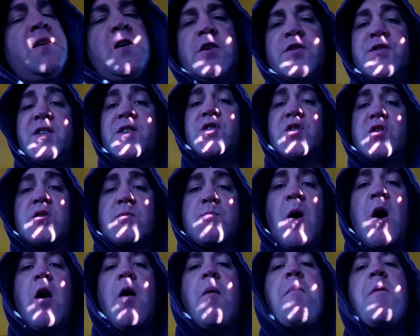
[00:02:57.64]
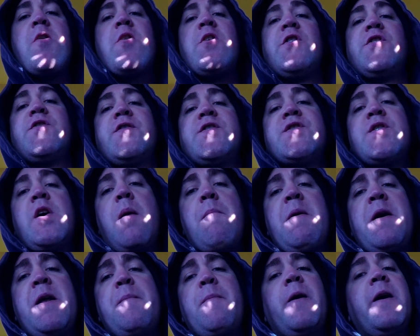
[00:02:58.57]
because it's a small boat, there's not
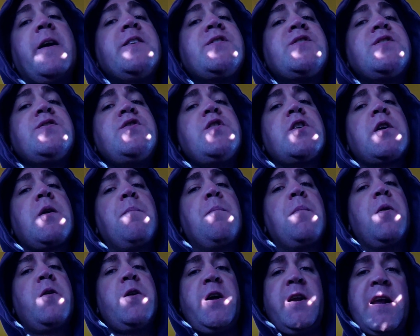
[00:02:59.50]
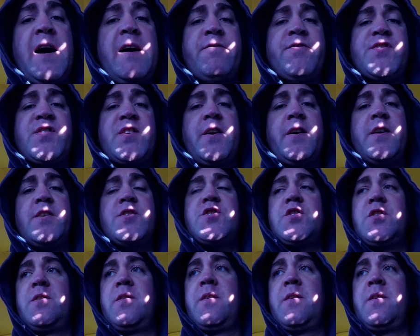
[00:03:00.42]
many places you can put your nav station.